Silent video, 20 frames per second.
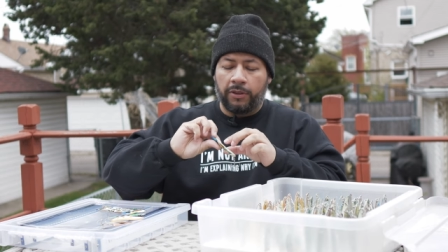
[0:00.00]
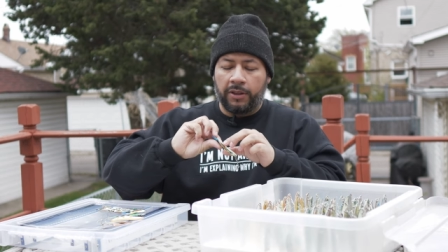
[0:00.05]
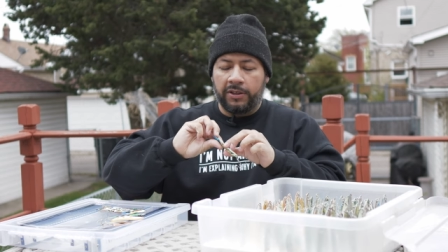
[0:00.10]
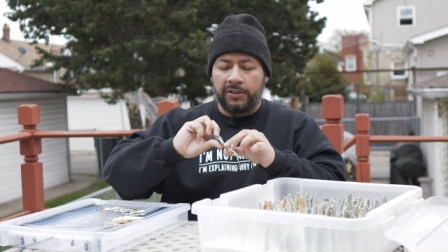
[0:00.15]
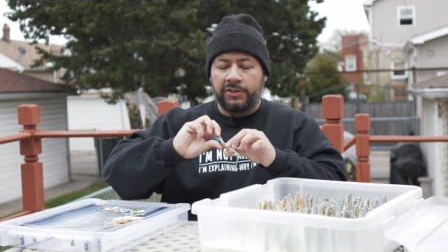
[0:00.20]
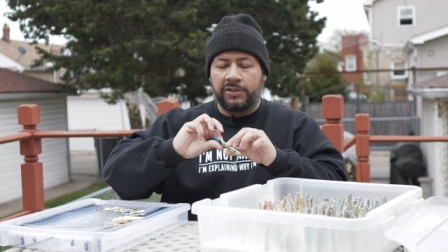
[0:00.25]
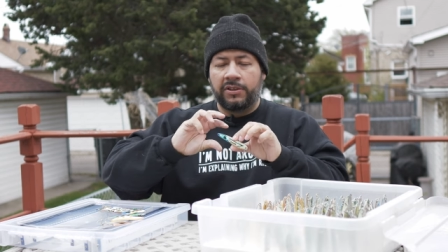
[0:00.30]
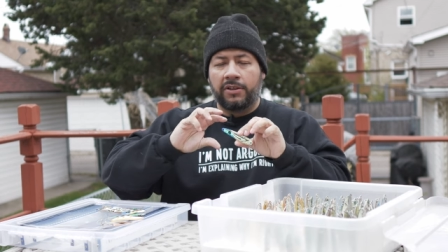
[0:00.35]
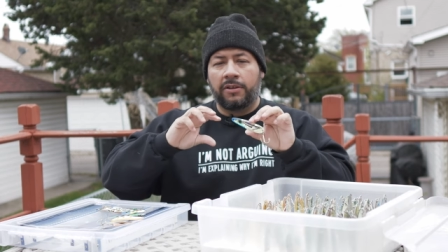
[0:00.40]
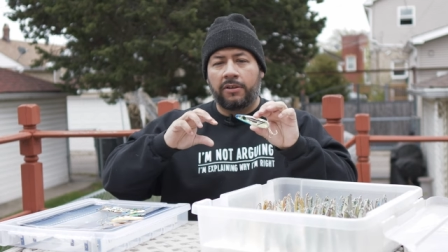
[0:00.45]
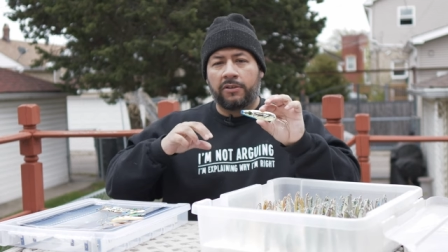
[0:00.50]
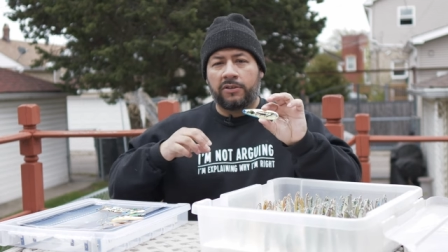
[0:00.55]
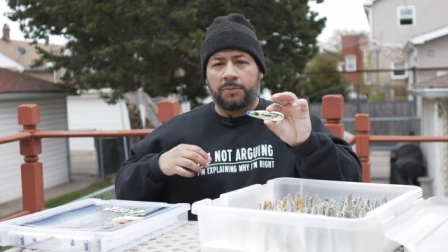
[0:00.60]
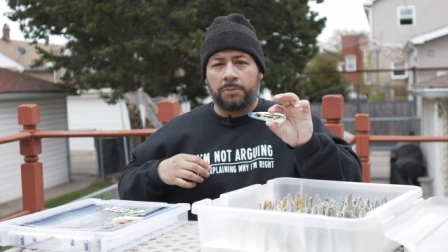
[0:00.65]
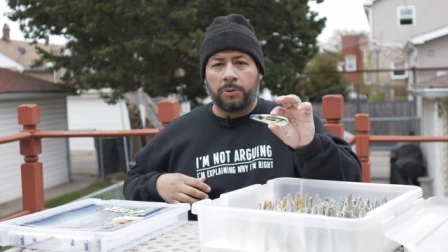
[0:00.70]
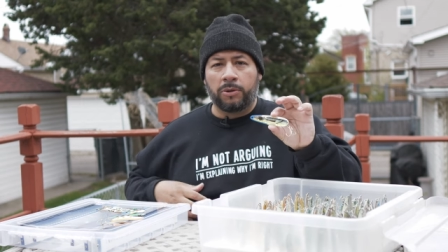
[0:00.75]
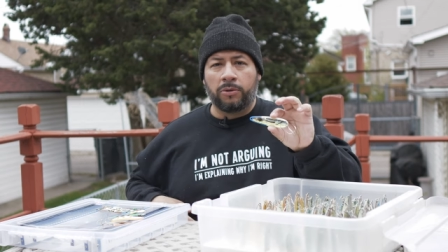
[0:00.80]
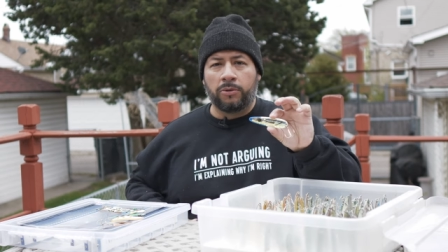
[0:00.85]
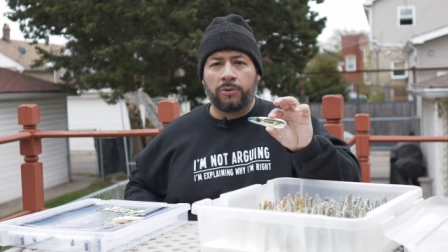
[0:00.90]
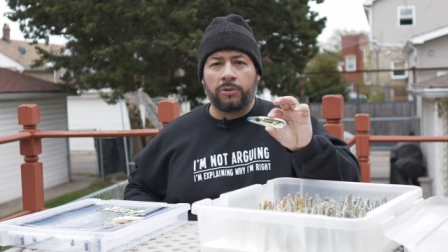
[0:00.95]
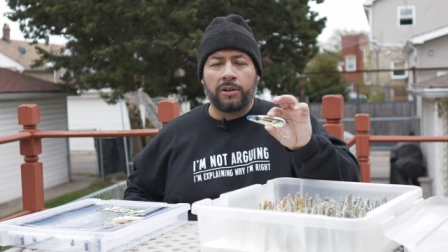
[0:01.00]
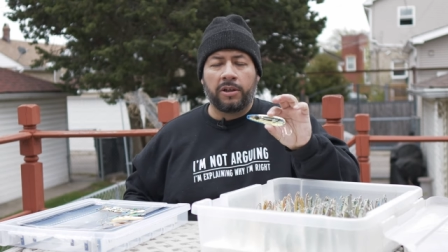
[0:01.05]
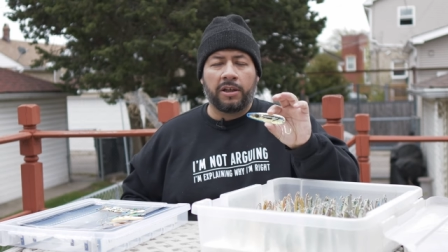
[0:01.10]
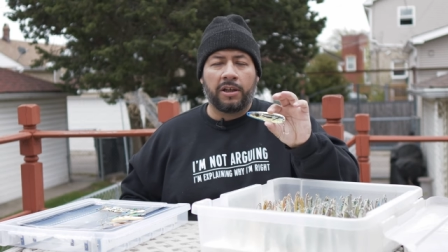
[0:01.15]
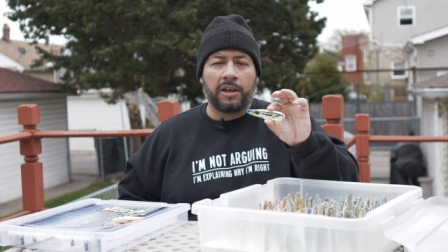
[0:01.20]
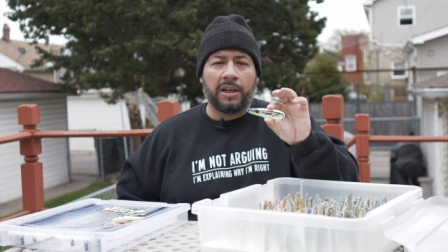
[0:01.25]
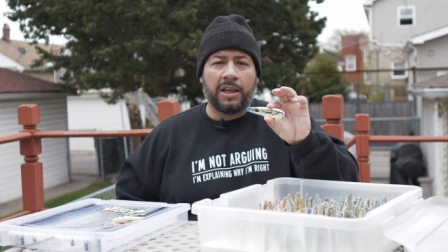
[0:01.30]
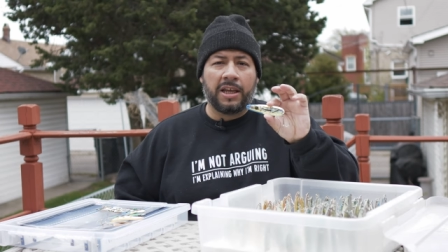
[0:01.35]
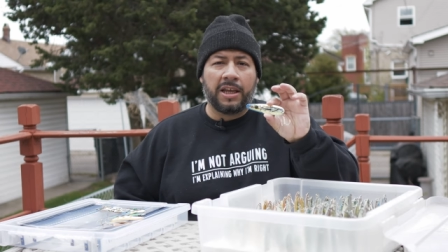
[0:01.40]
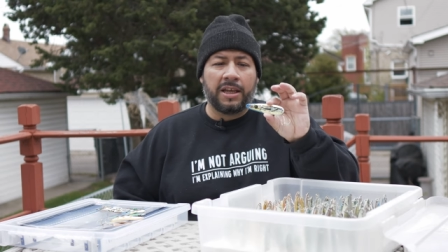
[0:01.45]
this spoon
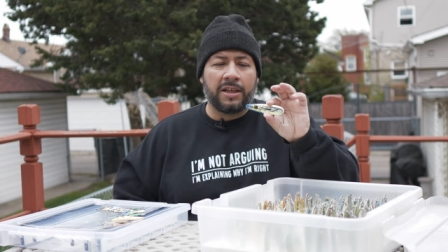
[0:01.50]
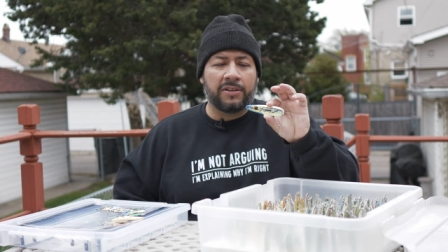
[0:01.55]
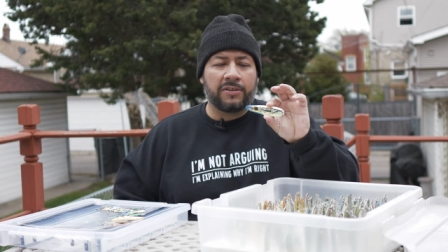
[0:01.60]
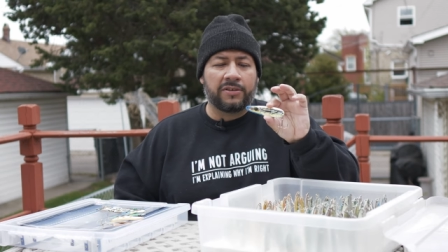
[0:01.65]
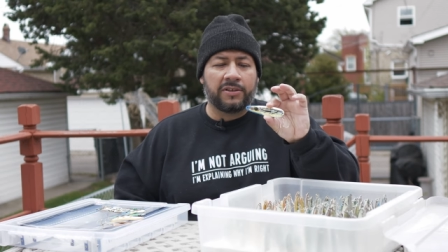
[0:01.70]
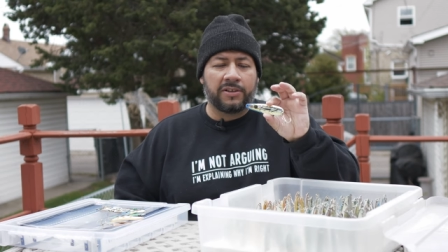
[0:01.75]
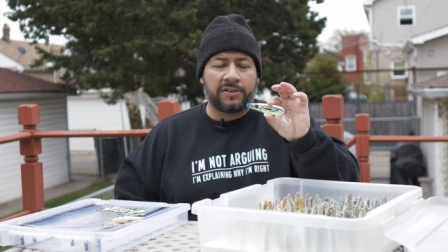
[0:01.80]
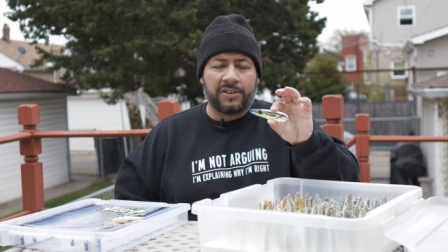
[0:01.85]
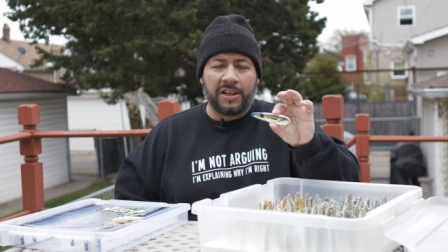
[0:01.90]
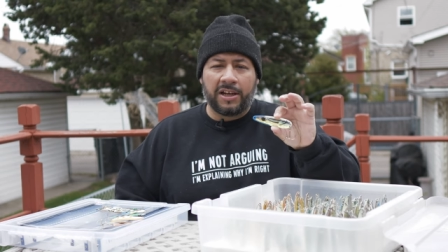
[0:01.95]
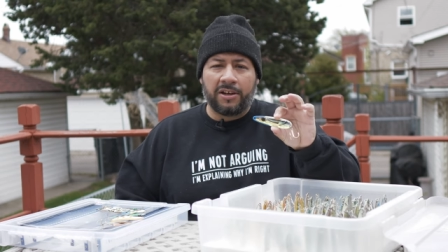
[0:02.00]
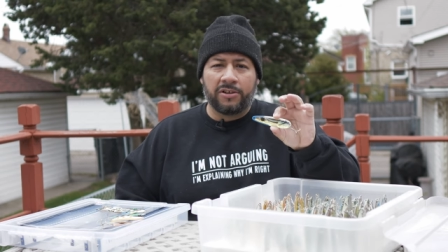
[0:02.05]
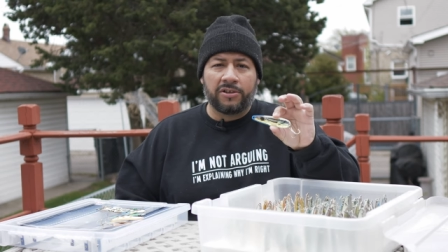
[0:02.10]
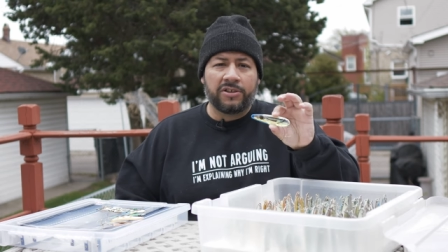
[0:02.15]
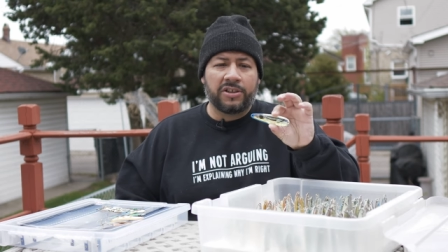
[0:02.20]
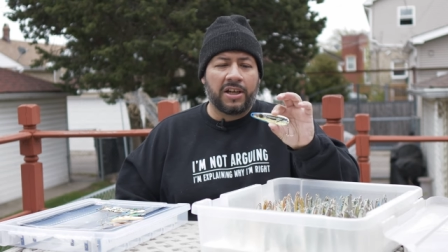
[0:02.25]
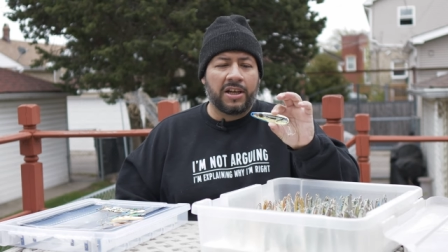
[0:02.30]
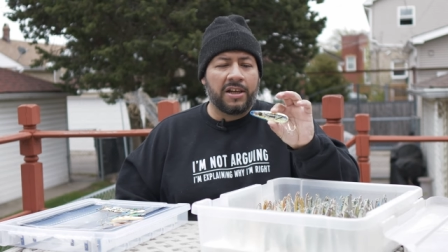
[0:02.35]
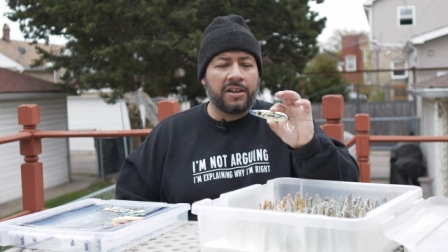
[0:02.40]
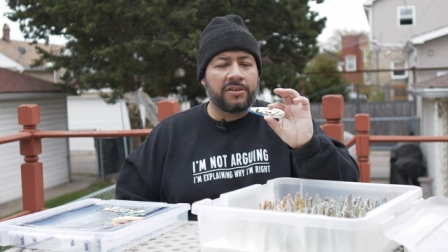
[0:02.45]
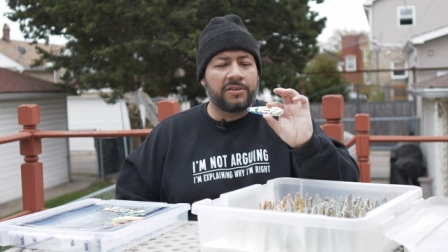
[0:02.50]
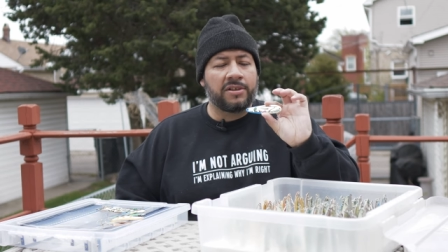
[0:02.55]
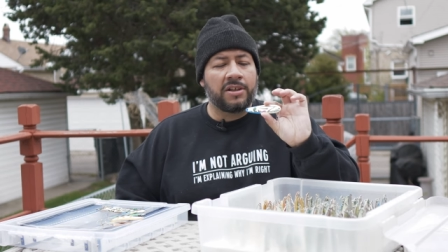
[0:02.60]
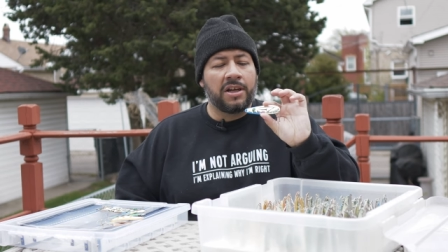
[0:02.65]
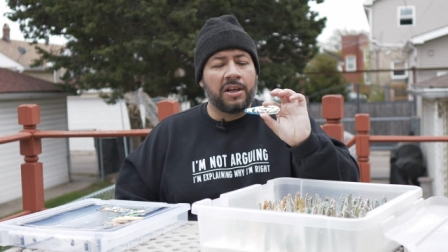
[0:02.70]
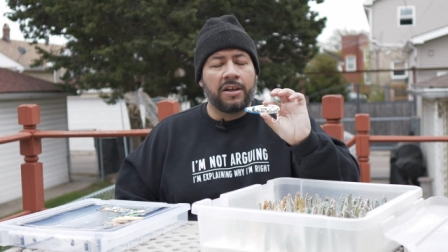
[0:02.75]
is the standard size.